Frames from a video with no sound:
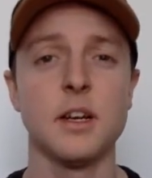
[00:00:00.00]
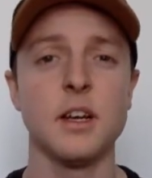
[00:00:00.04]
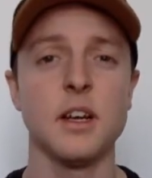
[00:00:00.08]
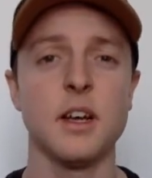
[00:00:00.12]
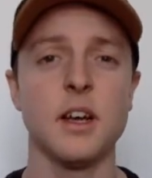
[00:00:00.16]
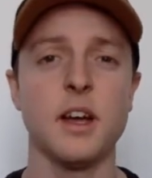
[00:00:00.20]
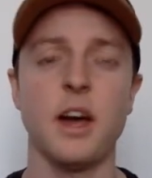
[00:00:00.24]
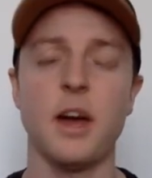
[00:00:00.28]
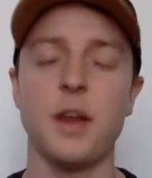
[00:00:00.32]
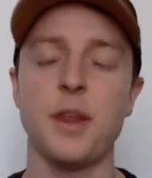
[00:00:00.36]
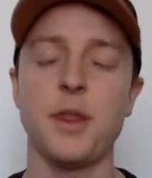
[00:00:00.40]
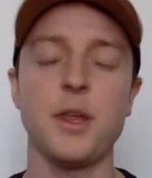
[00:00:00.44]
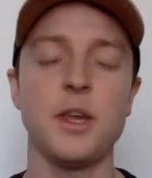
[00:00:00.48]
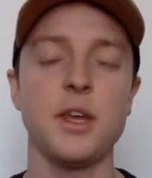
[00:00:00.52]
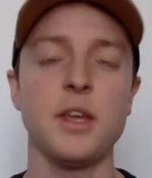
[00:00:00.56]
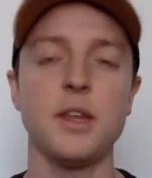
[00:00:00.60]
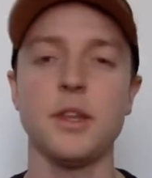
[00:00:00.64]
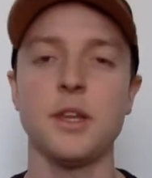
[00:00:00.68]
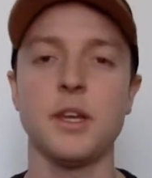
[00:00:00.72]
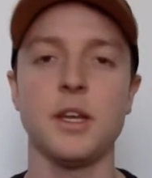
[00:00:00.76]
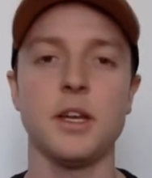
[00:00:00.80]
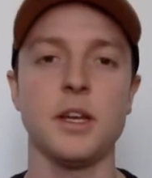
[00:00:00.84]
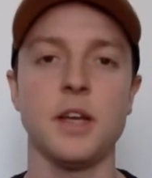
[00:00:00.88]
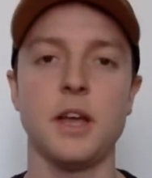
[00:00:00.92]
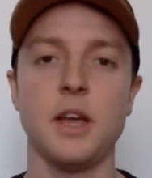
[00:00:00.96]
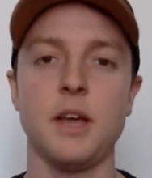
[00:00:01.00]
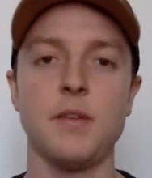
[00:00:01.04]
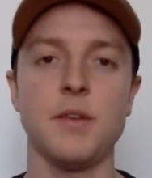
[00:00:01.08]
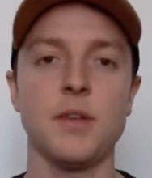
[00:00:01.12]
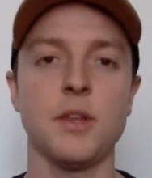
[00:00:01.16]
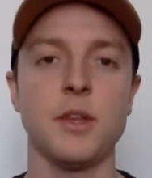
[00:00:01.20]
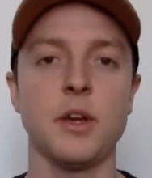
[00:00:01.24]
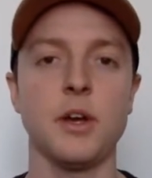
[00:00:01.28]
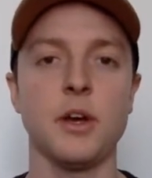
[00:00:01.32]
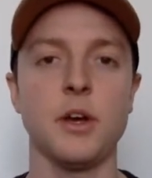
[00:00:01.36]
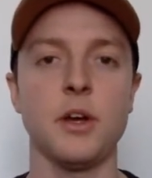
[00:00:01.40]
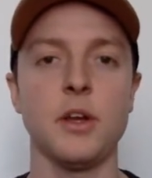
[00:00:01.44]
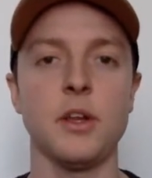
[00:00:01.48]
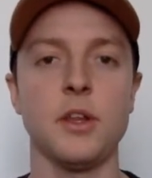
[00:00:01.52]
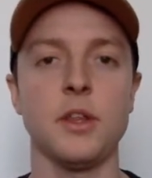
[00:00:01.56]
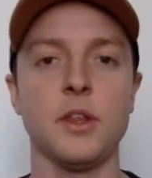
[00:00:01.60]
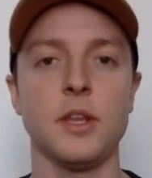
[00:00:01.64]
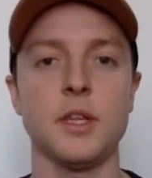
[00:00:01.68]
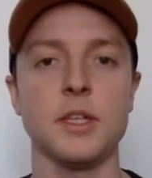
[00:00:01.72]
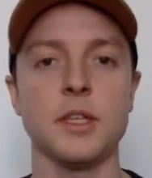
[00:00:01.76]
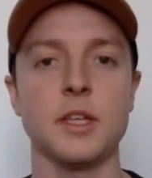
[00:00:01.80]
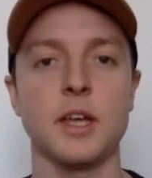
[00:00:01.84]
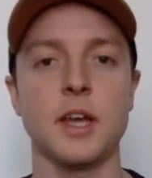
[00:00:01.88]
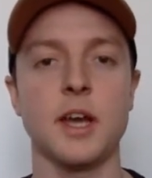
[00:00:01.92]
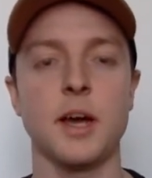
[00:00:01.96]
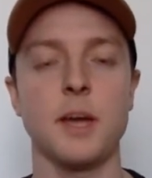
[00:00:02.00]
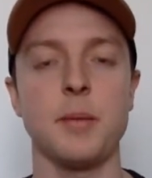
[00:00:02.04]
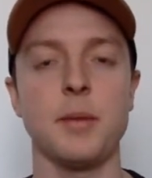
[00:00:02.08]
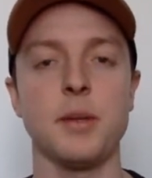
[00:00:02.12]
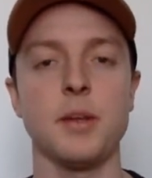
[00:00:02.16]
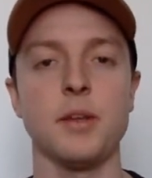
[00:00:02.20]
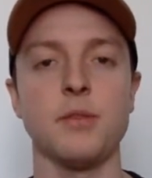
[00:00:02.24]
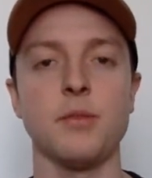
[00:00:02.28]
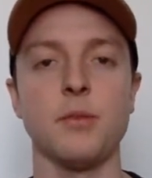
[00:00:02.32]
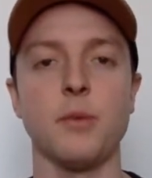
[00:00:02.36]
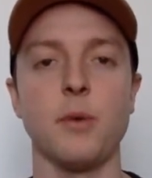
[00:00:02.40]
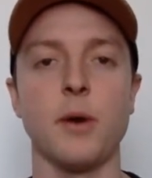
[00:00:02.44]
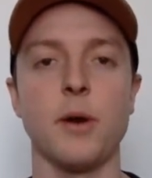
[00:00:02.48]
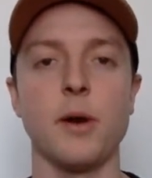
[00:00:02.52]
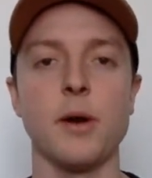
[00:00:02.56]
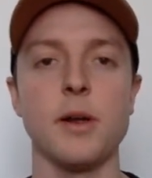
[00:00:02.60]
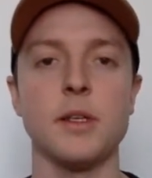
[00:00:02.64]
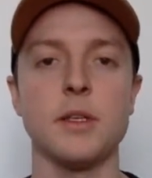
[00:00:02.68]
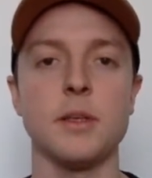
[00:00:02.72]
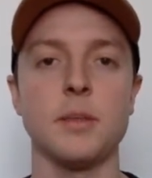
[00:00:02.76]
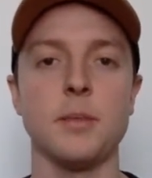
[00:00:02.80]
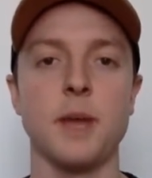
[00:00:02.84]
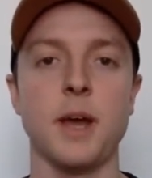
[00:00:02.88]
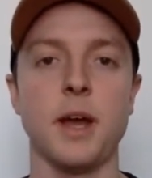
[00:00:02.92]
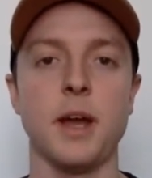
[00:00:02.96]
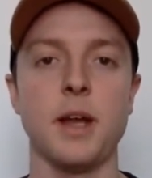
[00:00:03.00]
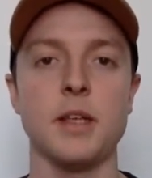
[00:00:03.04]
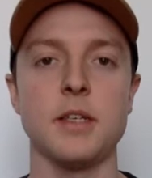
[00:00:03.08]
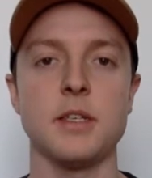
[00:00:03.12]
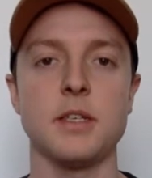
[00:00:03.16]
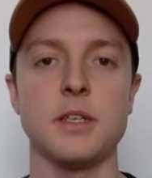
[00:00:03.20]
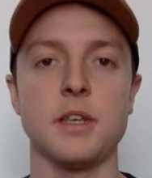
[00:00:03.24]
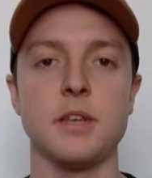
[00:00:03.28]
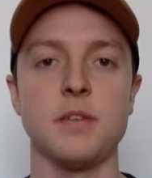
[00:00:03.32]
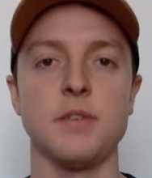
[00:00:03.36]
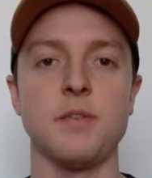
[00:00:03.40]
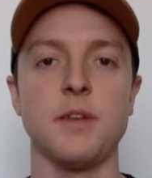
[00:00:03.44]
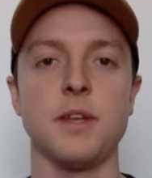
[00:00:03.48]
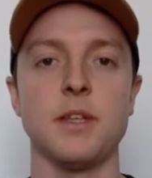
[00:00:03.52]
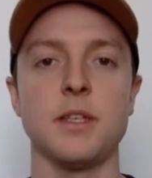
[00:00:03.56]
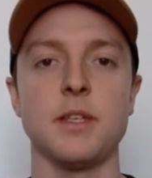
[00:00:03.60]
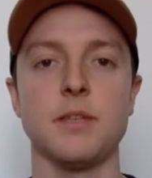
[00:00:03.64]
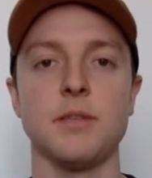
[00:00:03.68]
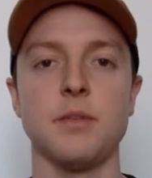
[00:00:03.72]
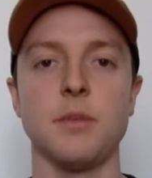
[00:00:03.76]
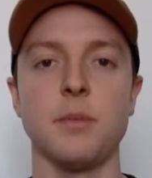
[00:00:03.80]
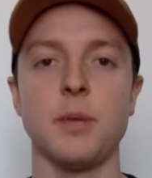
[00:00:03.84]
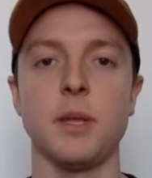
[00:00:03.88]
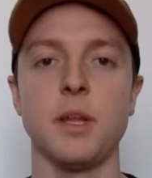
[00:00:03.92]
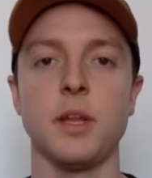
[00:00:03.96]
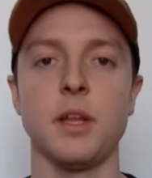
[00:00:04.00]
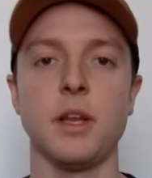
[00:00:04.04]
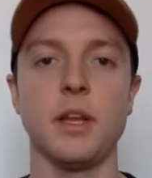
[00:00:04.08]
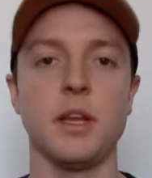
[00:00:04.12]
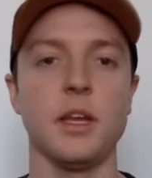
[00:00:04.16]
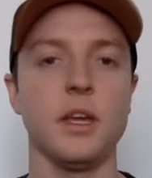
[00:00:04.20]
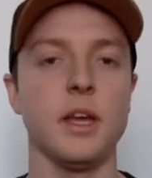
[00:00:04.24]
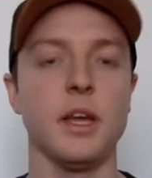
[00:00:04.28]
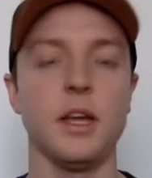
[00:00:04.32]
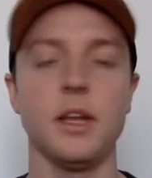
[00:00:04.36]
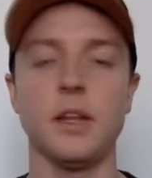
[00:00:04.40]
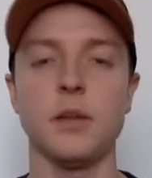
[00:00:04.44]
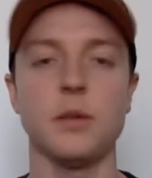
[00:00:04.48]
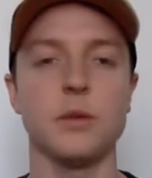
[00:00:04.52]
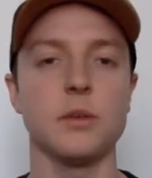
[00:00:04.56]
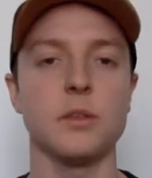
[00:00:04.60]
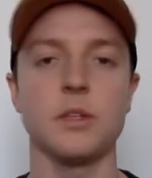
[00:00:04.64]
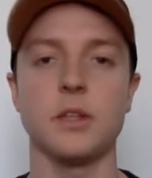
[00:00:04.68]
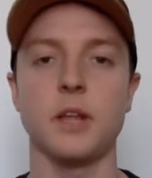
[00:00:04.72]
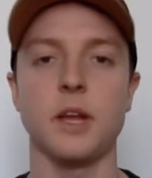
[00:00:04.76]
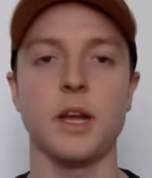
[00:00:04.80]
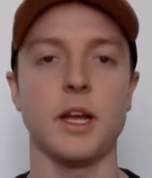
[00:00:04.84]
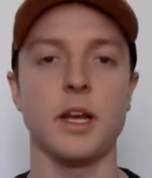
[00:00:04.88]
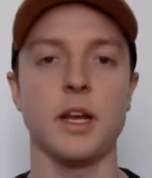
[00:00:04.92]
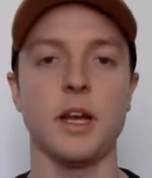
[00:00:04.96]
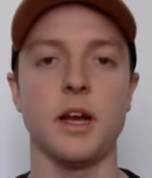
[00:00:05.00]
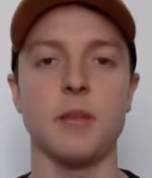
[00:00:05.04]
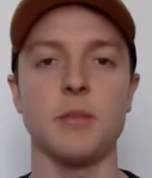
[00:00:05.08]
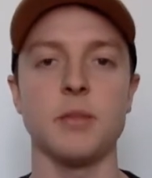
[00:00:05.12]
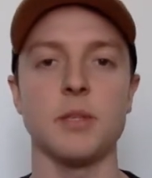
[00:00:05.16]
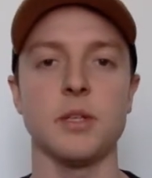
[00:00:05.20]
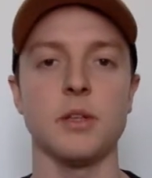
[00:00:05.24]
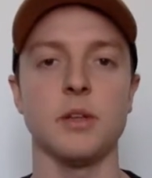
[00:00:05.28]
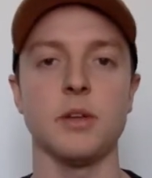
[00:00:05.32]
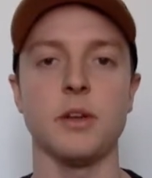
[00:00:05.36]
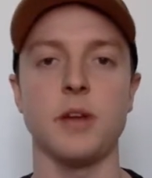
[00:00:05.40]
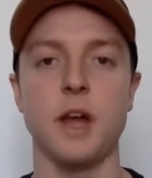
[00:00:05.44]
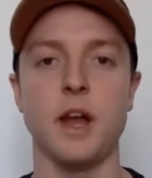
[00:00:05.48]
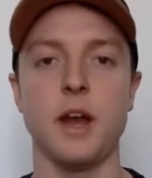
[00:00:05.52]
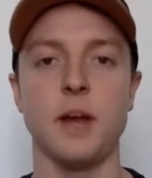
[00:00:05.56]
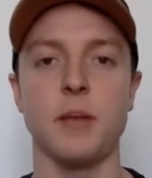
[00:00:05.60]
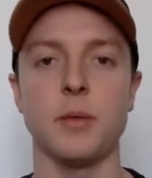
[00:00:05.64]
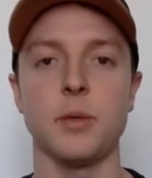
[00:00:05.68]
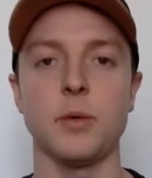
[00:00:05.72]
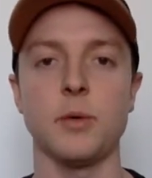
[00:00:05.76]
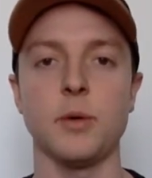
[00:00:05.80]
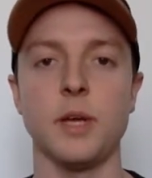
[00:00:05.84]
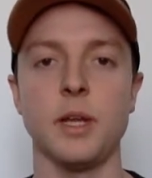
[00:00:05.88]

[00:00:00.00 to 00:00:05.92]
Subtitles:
I think that even though there's a couple of worries about his defensive ability, he looks like an absolute animal.